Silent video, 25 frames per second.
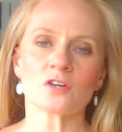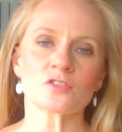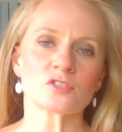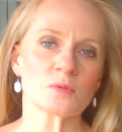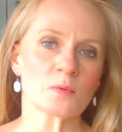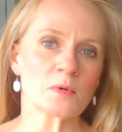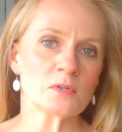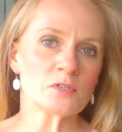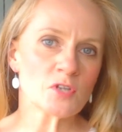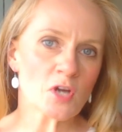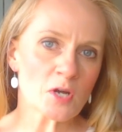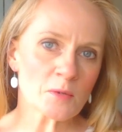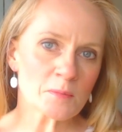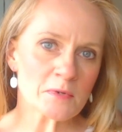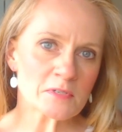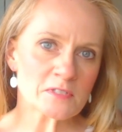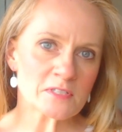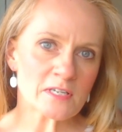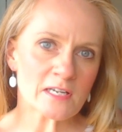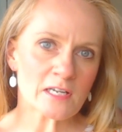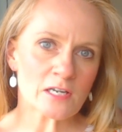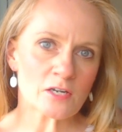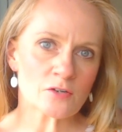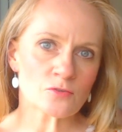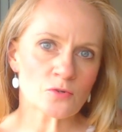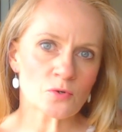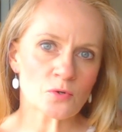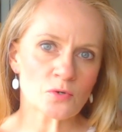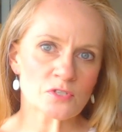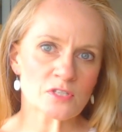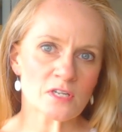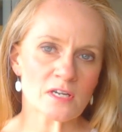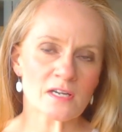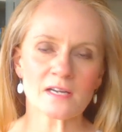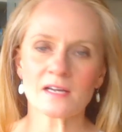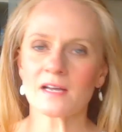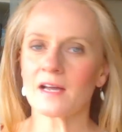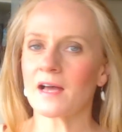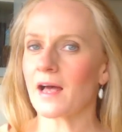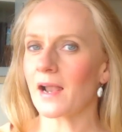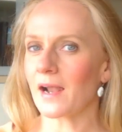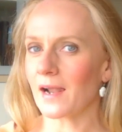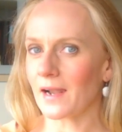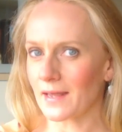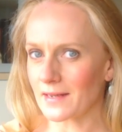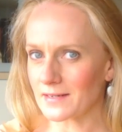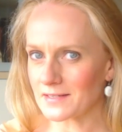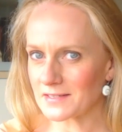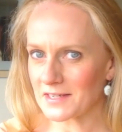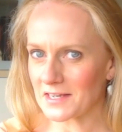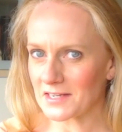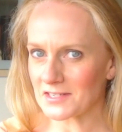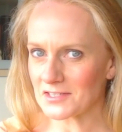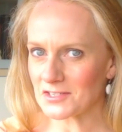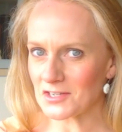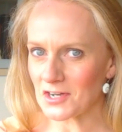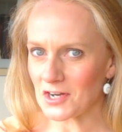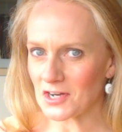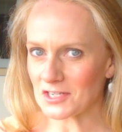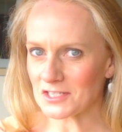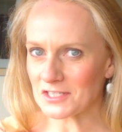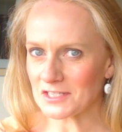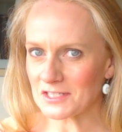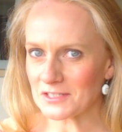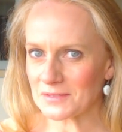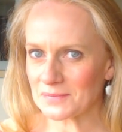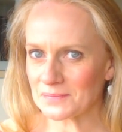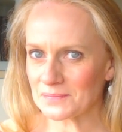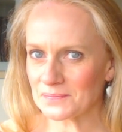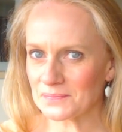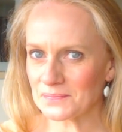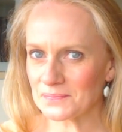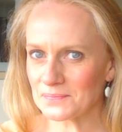So in no particular order, let's get started.